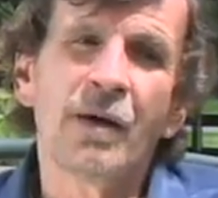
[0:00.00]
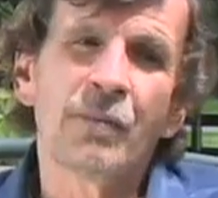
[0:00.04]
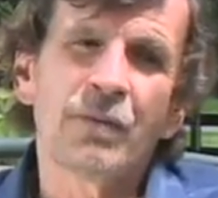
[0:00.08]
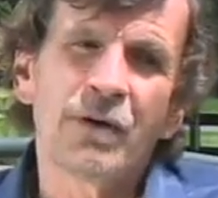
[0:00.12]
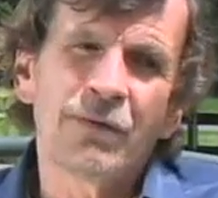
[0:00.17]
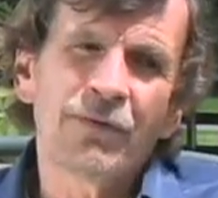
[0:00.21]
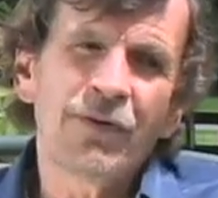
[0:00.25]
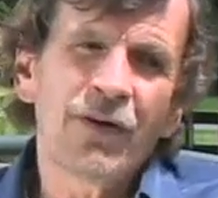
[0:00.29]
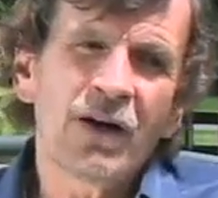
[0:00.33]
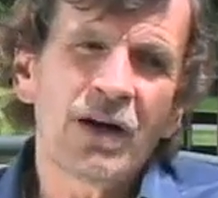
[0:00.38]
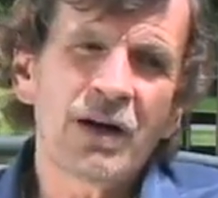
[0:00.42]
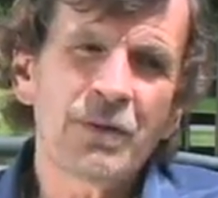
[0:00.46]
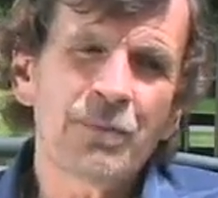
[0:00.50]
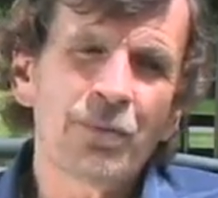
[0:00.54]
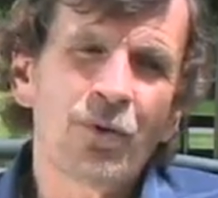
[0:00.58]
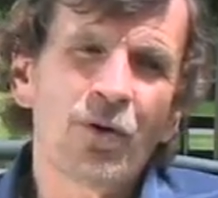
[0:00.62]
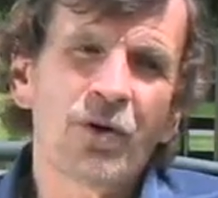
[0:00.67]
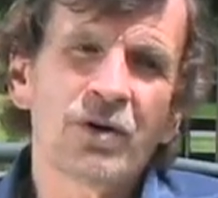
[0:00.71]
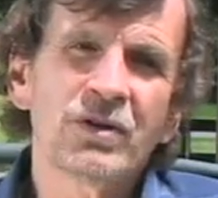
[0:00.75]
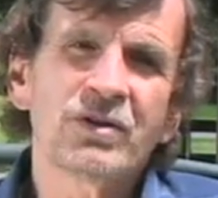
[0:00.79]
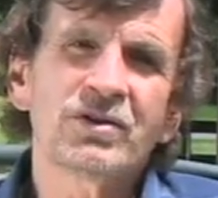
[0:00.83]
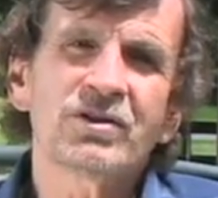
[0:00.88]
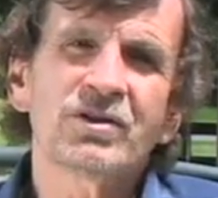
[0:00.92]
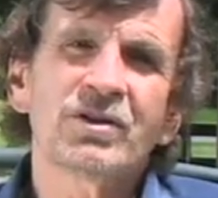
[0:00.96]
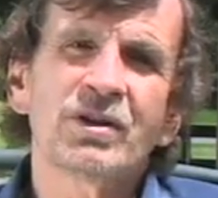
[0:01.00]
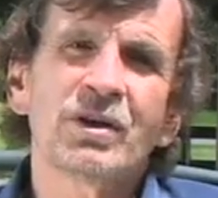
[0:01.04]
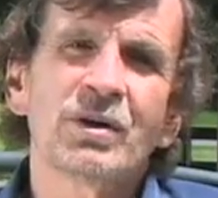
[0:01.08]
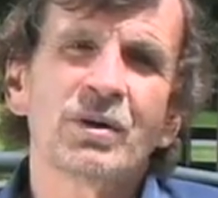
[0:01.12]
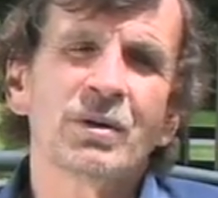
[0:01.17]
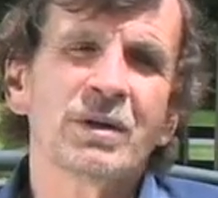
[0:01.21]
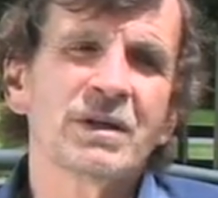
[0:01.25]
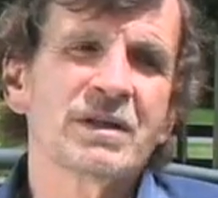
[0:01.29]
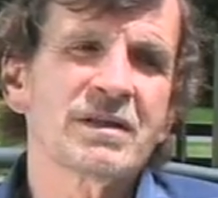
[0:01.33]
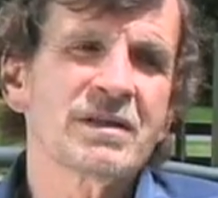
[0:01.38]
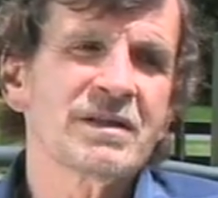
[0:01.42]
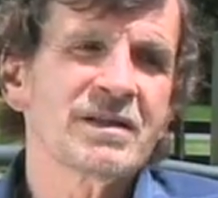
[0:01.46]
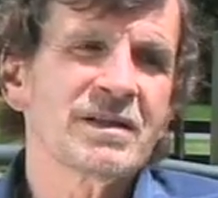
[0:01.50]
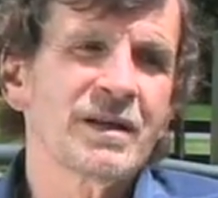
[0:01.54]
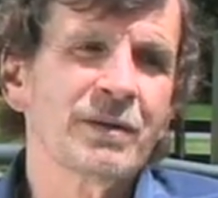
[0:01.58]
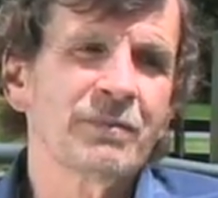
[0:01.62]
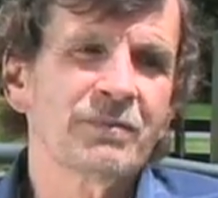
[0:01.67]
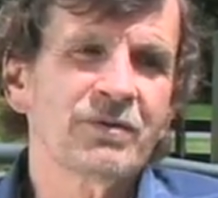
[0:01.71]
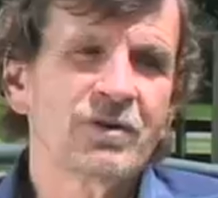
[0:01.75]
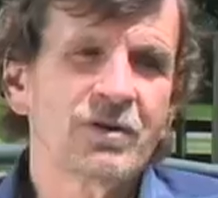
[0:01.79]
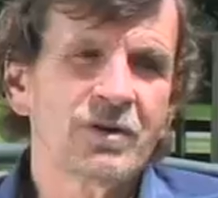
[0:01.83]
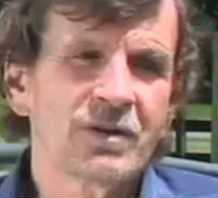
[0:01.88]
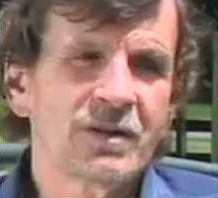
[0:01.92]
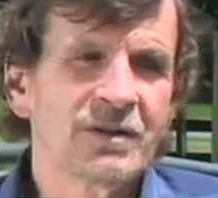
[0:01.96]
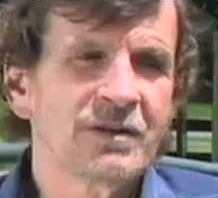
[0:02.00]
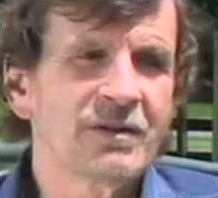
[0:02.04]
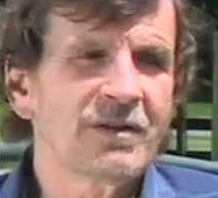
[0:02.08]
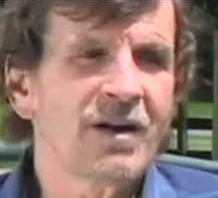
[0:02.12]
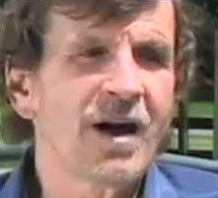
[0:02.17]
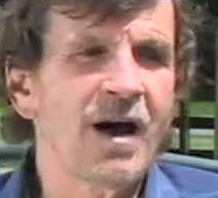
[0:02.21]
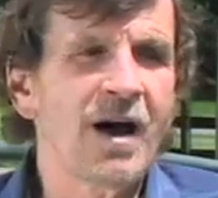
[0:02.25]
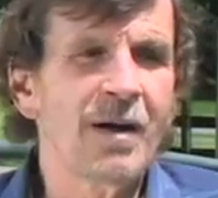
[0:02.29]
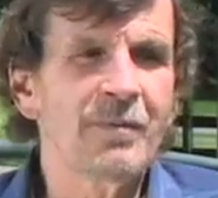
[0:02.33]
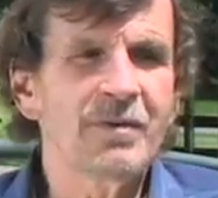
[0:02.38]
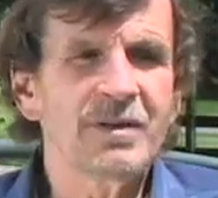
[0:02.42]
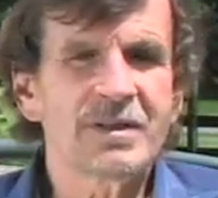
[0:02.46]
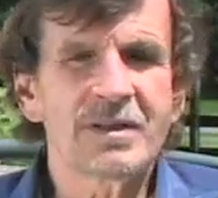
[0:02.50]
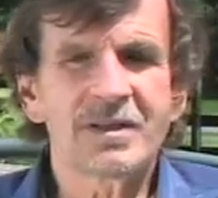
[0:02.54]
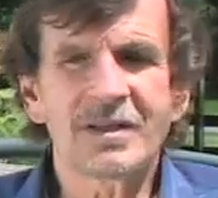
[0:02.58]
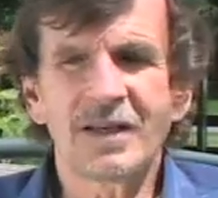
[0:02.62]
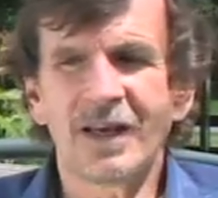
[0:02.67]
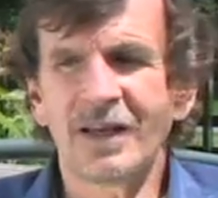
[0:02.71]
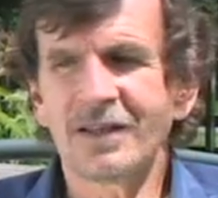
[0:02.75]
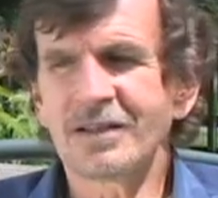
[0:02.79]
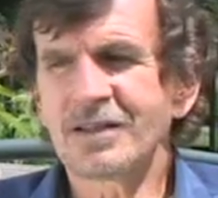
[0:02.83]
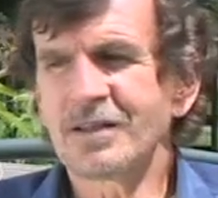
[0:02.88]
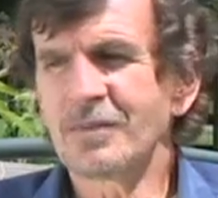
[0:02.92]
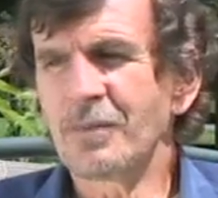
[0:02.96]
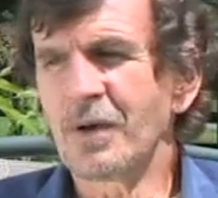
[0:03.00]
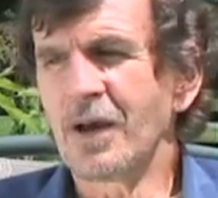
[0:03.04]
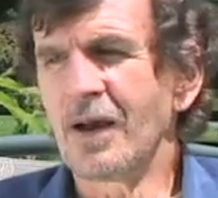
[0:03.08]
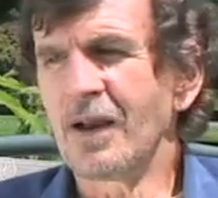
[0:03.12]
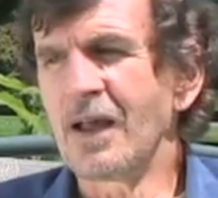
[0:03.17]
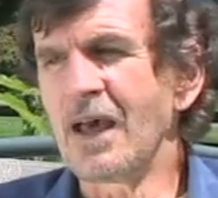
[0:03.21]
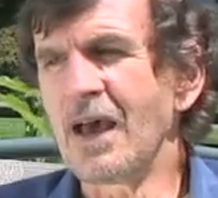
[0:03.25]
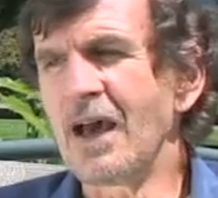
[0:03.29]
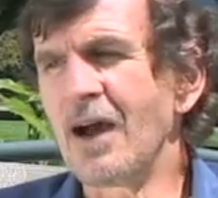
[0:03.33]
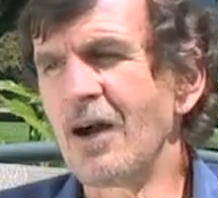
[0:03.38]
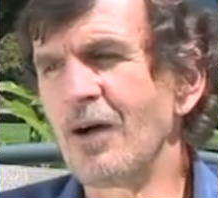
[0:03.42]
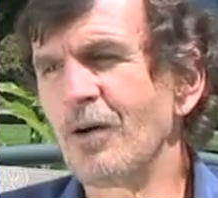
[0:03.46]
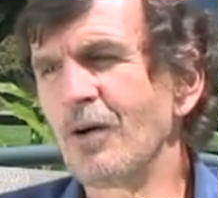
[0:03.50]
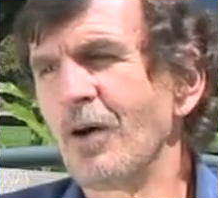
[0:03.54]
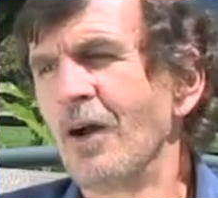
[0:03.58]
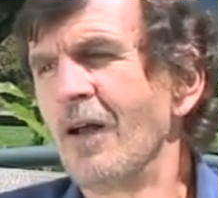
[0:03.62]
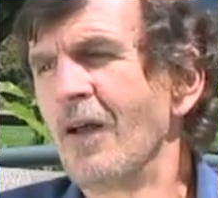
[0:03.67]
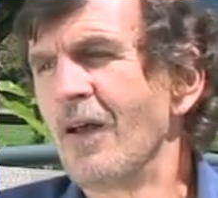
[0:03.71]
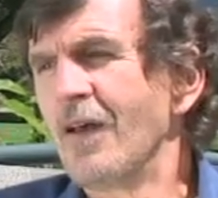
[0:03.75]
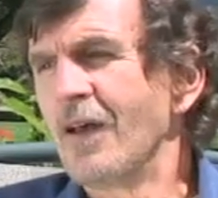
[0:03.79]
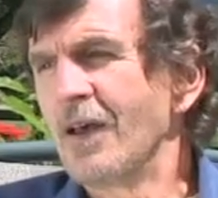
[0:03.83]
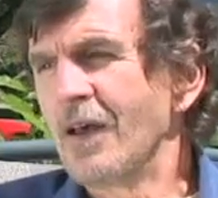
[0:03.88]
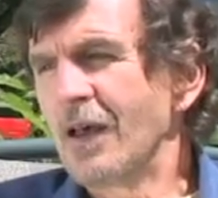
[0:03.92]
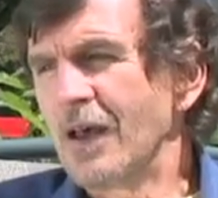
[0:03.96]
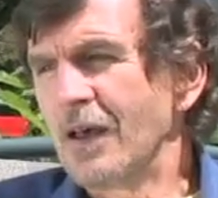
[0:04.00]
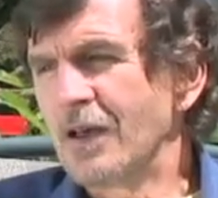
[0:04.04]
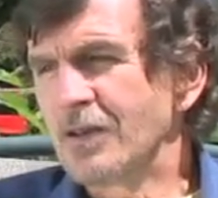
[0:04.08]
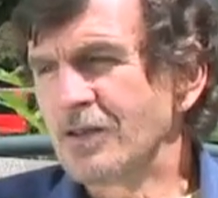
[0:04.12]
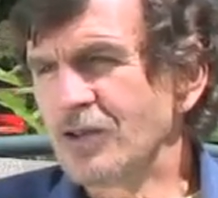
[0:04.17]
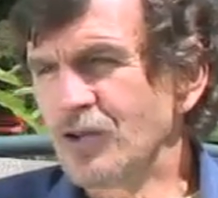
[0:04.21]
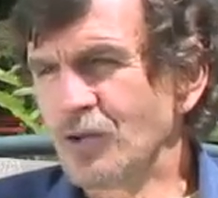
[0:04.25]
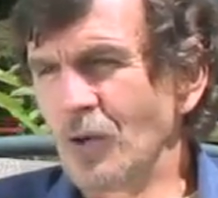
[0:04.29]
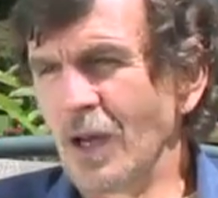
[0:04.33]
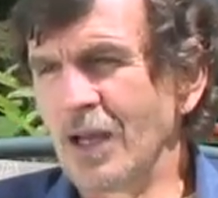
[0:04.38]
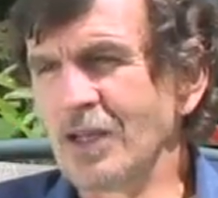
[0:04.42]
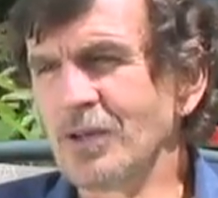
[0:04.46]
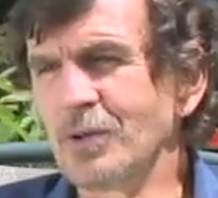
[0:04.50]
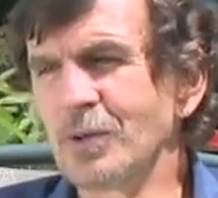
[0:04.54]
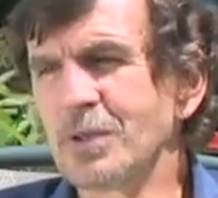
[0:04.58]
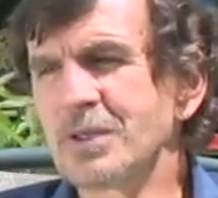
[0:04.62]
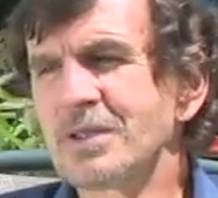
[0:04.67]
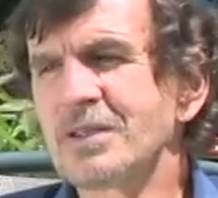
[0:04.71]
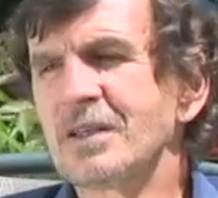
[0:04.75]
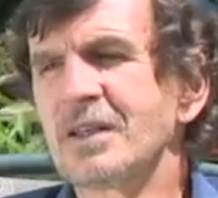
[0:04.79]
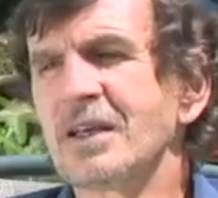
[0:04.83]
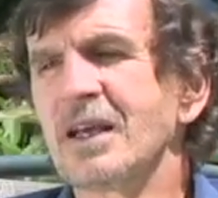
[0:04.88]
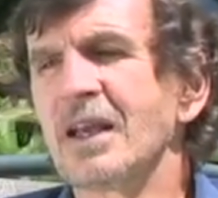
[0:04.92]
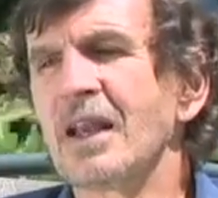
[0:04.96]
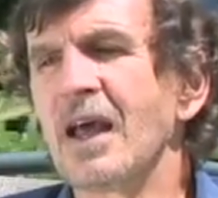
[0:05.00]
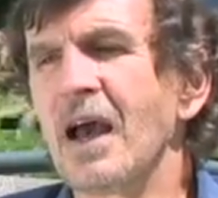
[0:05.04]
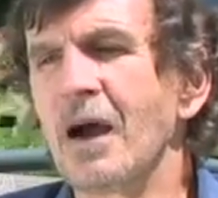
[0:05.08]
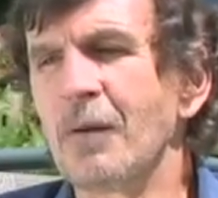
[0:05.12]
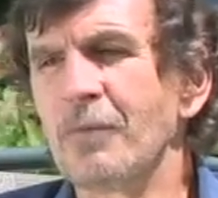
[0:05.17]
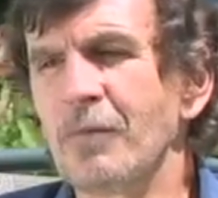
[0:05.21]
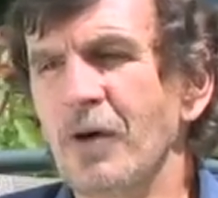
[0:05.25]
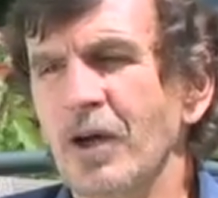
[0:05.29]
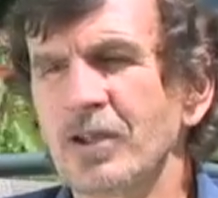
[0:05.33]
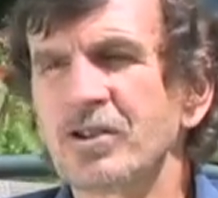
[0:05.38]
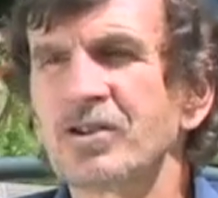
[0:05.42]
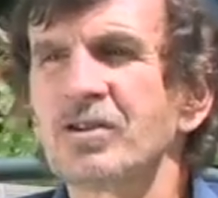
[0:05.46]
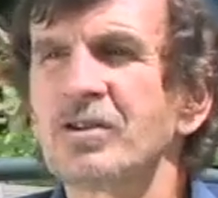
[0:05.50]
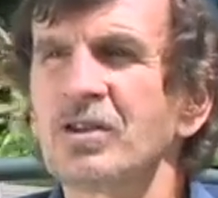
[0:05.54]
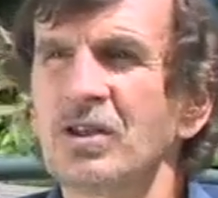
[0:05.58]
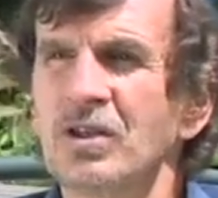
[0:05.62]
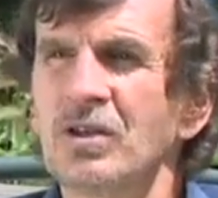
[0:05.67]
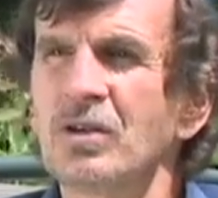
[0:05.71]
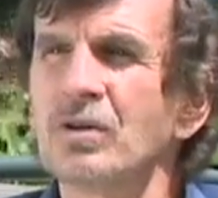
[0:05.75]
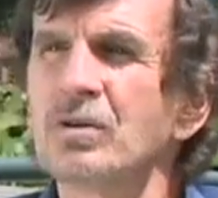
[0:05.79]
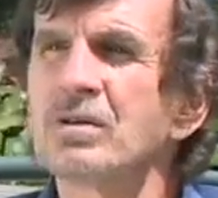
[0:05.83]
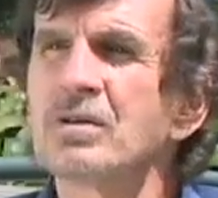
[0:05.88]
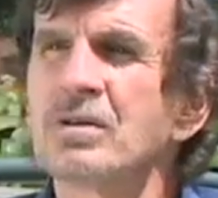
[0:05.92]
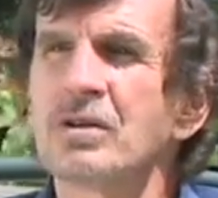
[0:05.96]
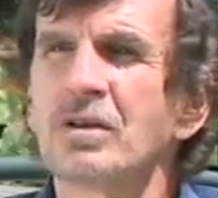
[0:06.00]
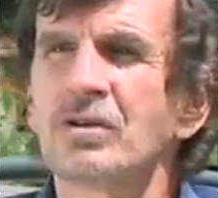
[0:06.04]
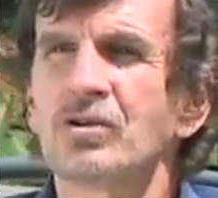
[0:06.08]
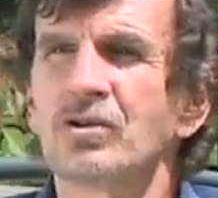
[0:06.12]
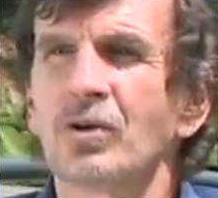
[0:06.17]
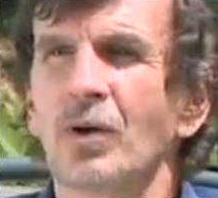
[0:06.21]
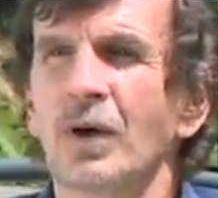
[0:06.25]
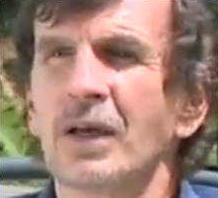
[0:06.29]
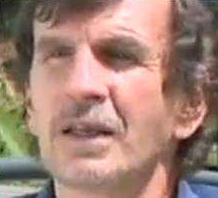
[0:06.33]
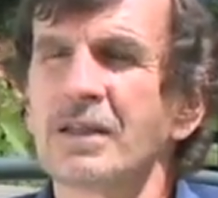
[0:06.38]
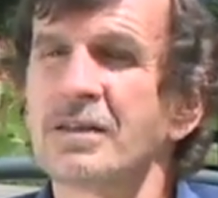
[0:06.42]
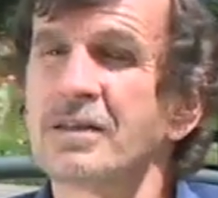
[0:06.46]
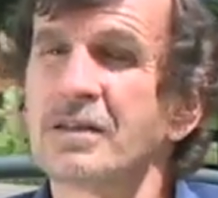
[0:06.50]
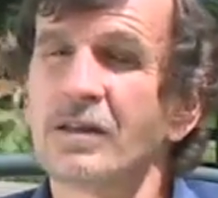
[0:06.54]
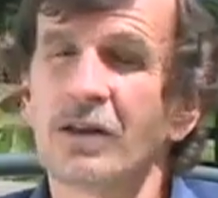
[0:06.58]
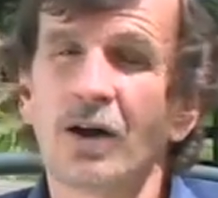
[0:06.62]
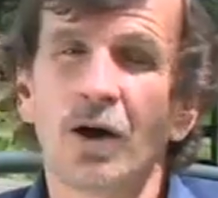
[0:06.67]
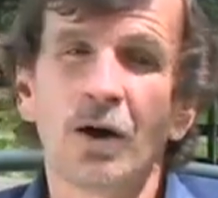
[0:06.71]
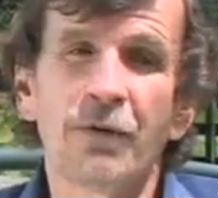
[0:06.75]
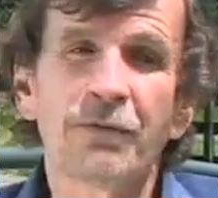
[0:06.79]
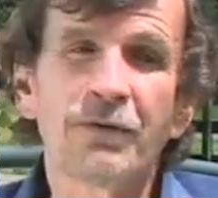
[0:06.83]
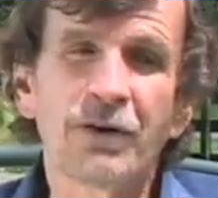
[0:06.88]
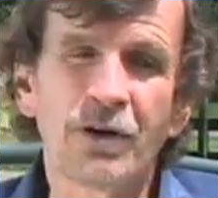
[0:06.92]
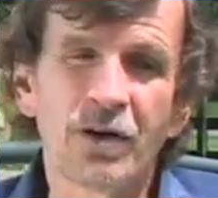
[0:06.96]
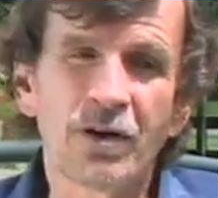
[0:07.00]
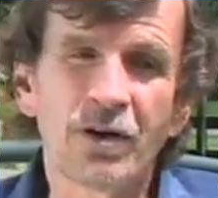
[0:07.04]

But very important too is some good common sense about how strenuously and how much to use the joints. You know, if it